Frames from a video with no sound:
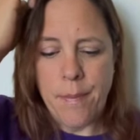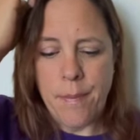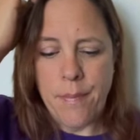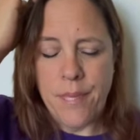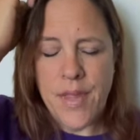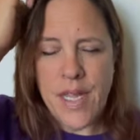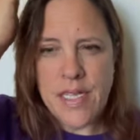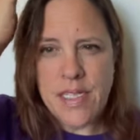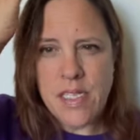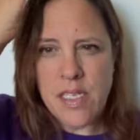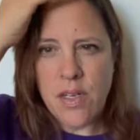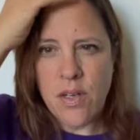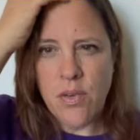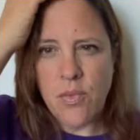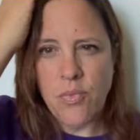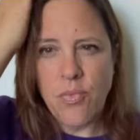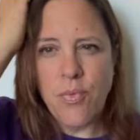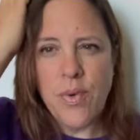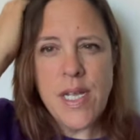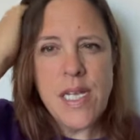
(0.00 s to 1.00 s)
that's a
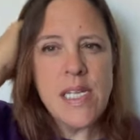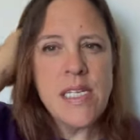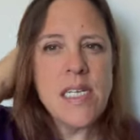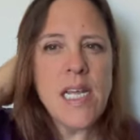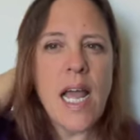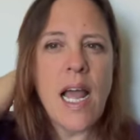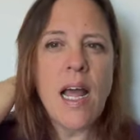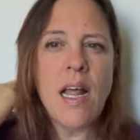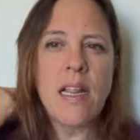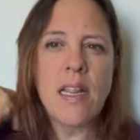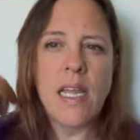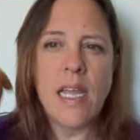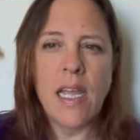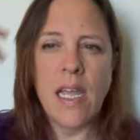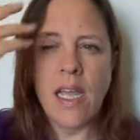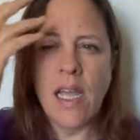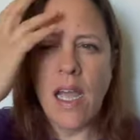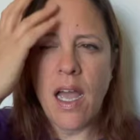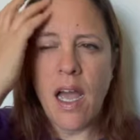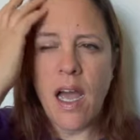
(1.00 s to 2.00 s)

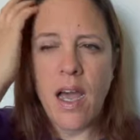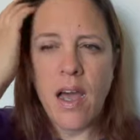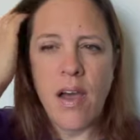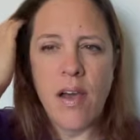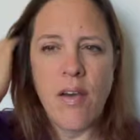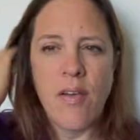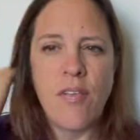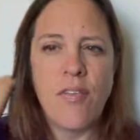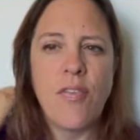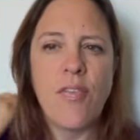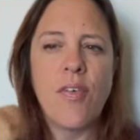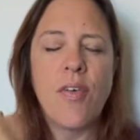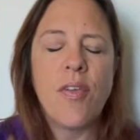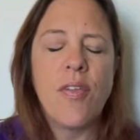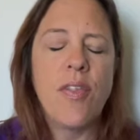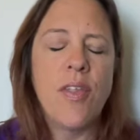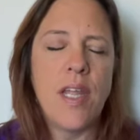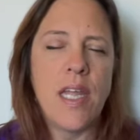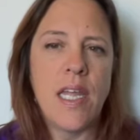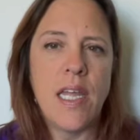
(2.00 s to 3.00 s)
retelling of
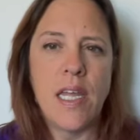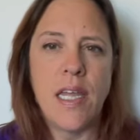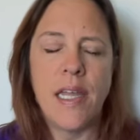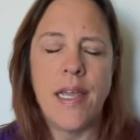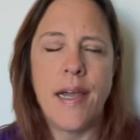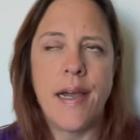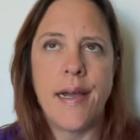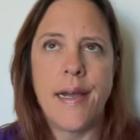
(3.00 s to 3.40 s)
the